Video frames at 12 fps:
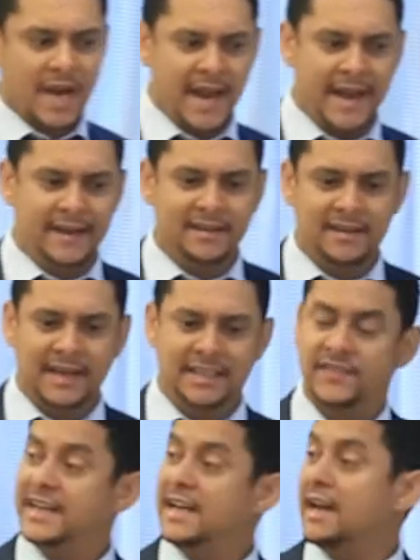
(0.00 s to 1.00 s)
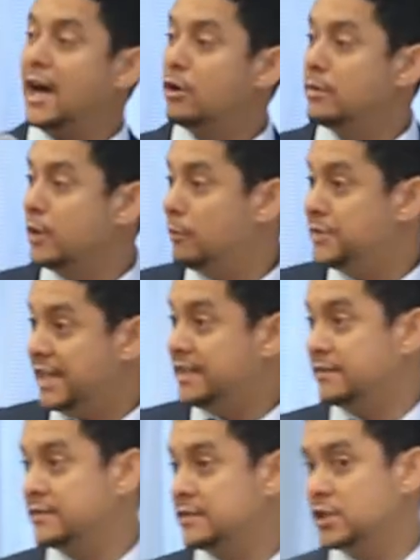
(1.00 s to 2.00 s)
and it's very laudable
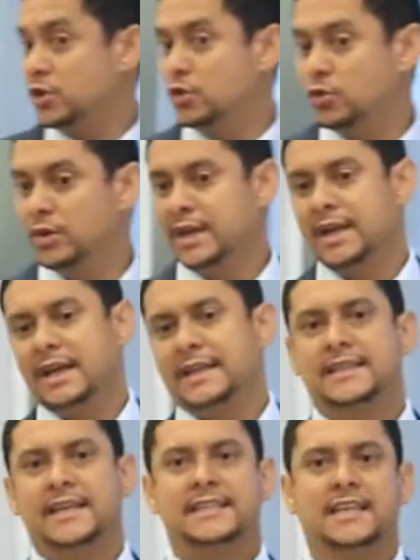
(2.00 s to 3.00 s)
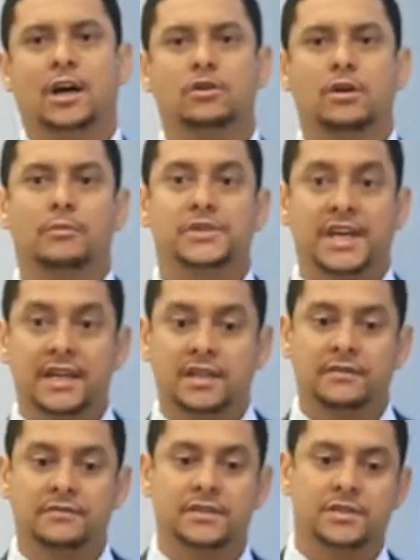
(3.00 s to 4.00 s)
objectives. So it sets out
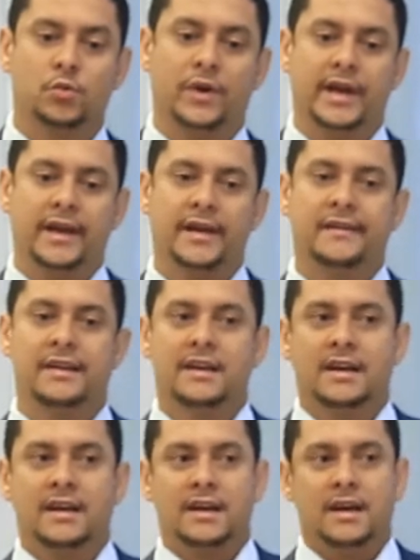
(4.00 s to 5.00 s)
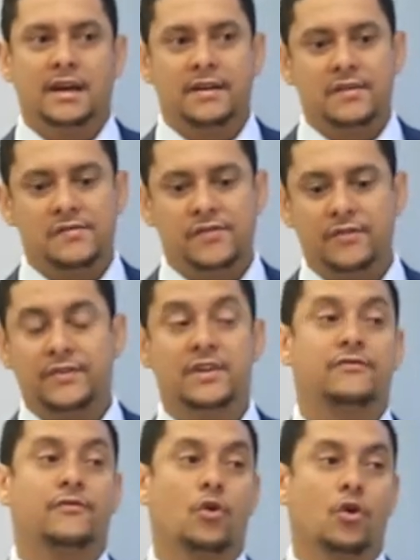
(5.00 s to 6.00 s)
objectives where
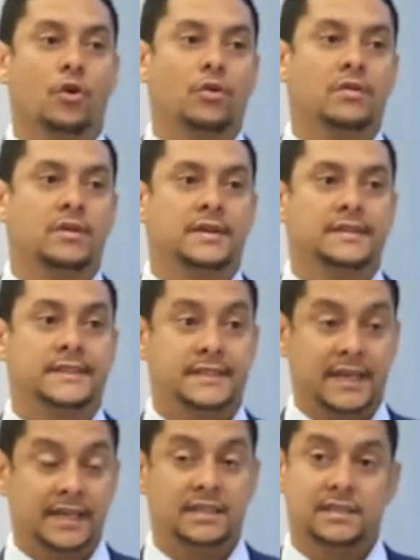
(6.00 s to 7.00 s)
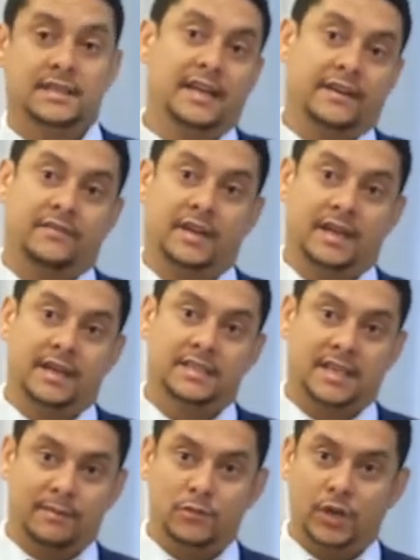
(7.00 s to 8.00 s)
54 states in Africa has
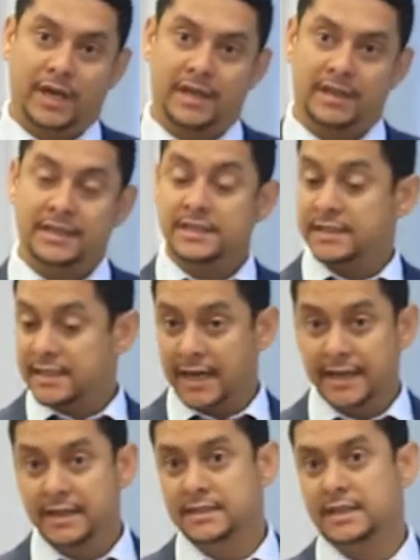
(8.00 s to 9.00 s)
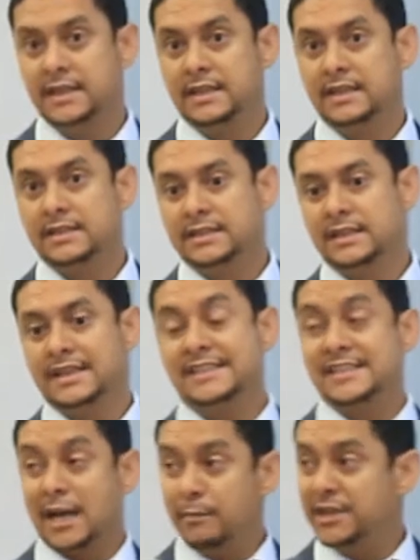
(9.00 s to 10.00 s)
come together and signed a treaty
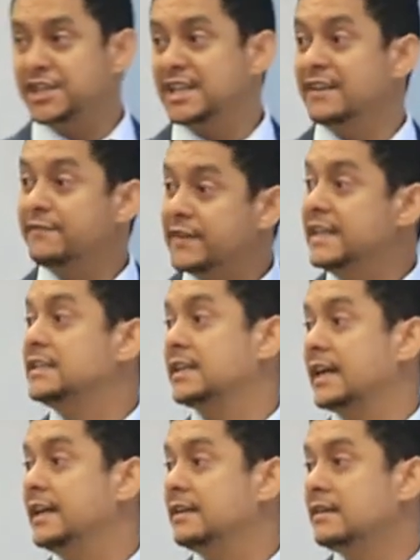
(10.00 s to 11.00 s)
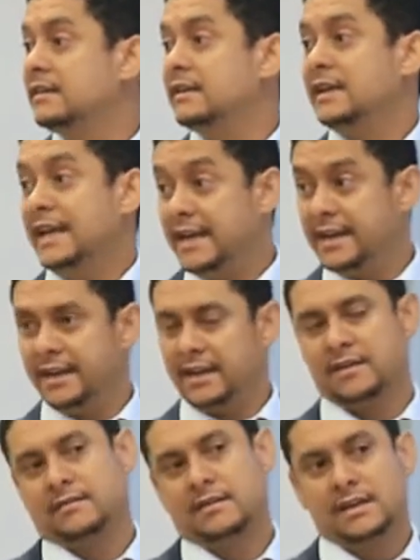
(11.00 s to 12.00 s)
establishing a free trade
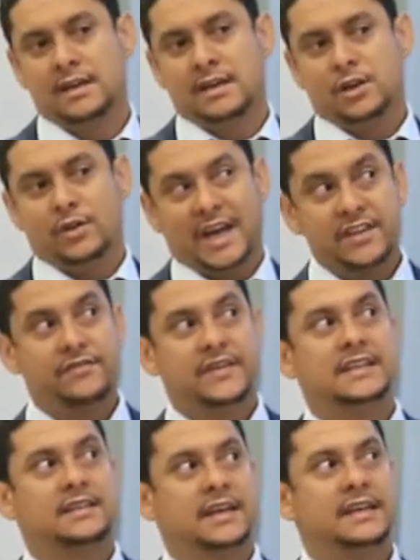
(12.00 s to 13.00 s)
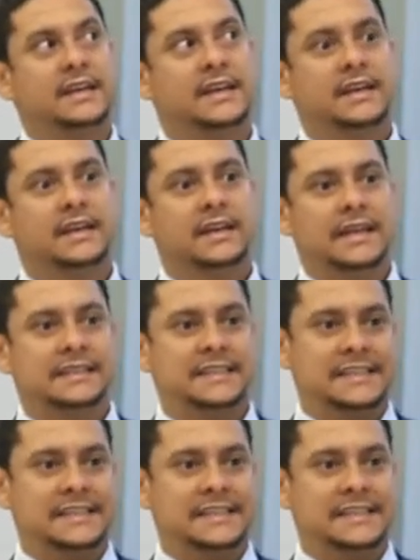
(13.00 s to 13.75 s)
area. Now that free trade area is